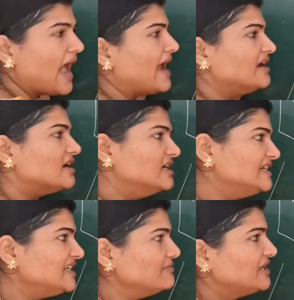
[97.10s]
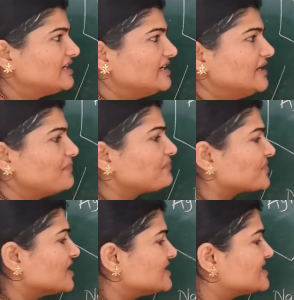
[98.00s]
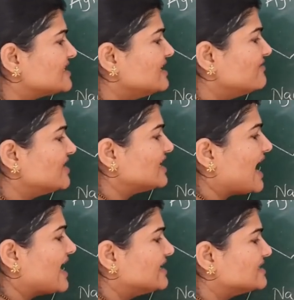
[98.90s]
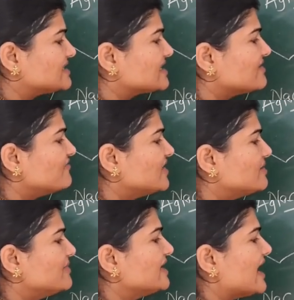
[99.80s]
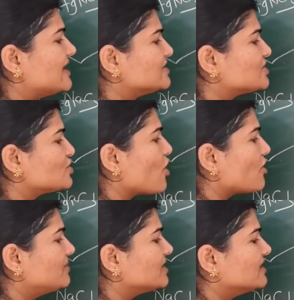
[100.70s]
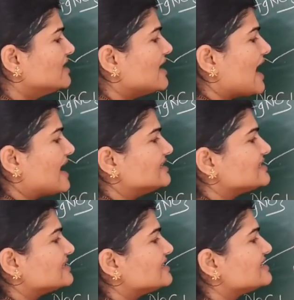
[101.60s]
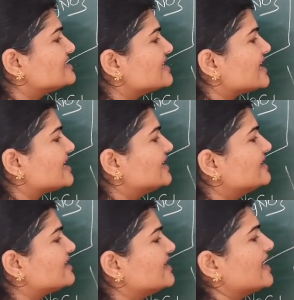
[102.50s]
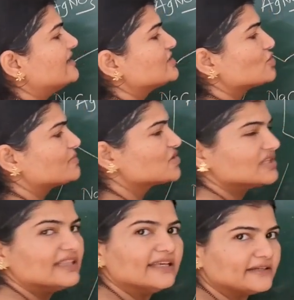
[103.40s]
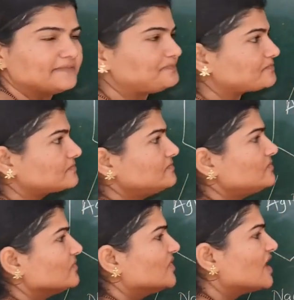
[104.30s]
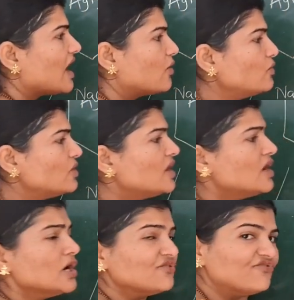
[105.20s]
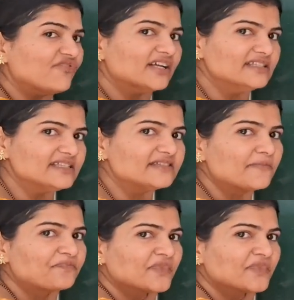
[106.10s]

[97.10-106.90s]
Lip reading: and ultimately the silver ions will be adsorbed as the secondary adsorption layer. Now once